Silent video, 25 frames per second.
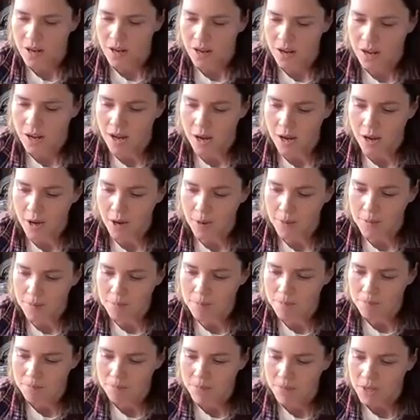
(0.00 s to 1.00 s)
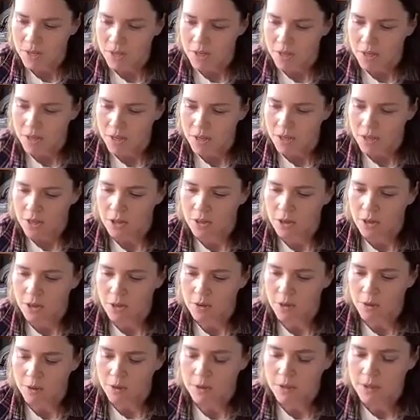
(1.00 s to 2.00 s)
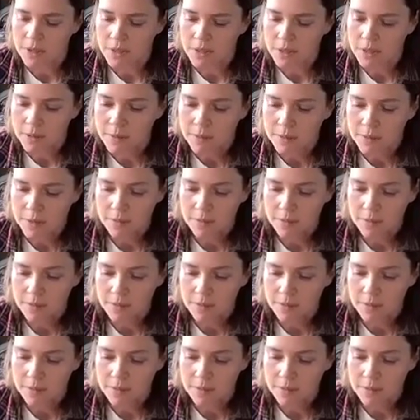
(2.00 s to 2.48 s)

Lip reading: it would seem